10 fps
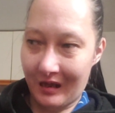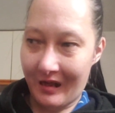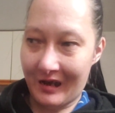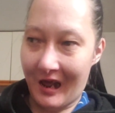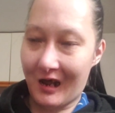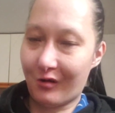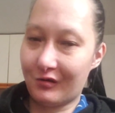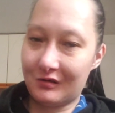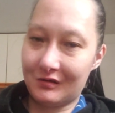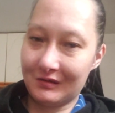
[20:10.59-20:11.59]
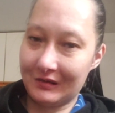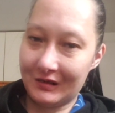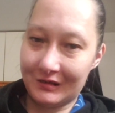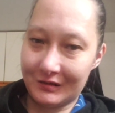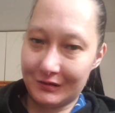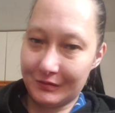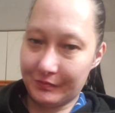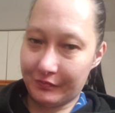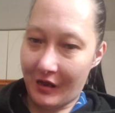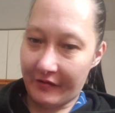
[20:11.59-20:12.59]
an hour later
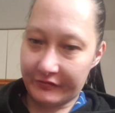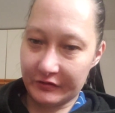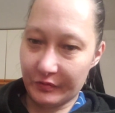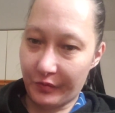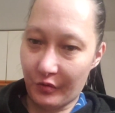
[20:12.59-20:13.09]
after you